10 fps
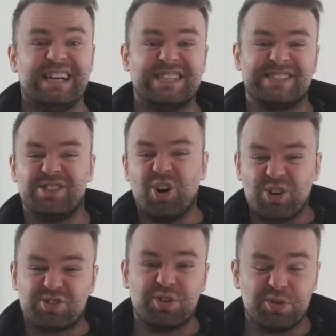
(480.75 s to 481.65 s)
is
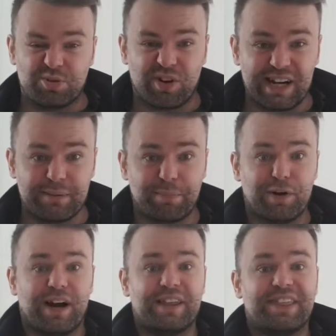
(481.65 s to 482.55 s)
not too great,
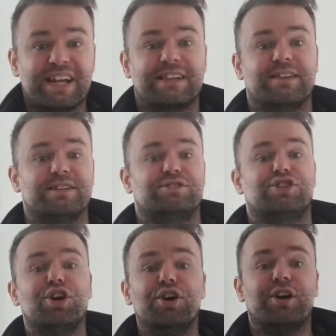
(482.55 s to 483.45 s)
but I think the
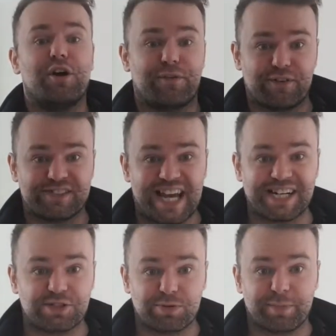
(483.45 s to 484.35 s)
turnover of
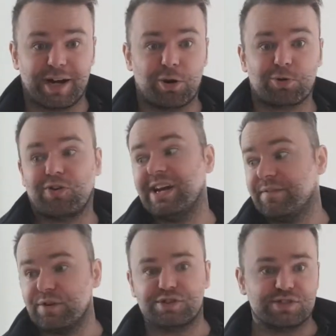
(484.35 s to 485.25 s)
tenants would have been a lot greater
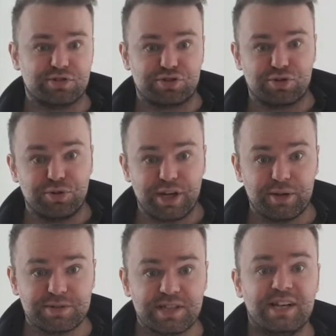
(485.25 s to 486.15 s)
versus the
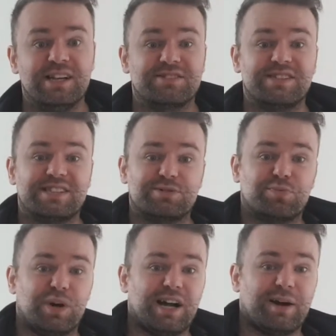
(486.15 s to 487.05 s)
studios. So this is
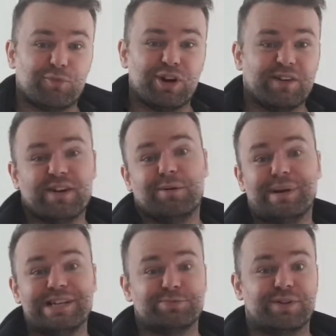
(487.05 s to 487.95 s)
why I'm really, really
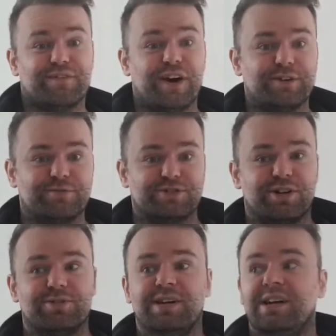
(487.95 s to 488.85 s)
pleased with the final
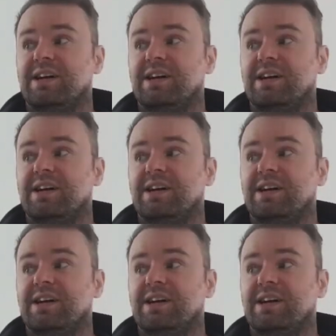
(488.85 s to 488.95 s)
result.